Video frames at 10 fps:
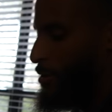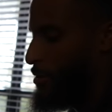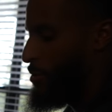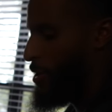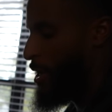
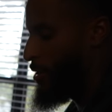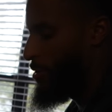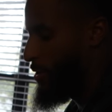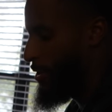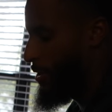what we got
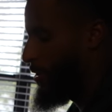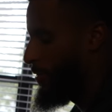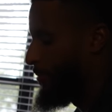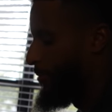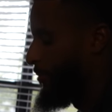going, y'all.
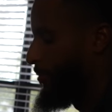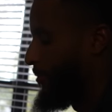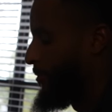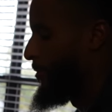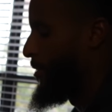
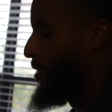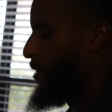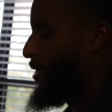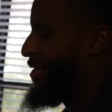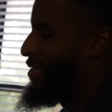
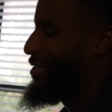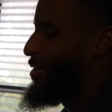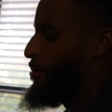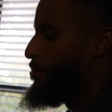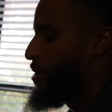This is
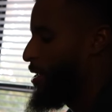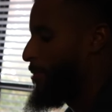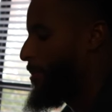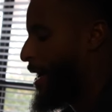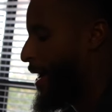the
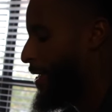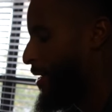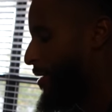big body,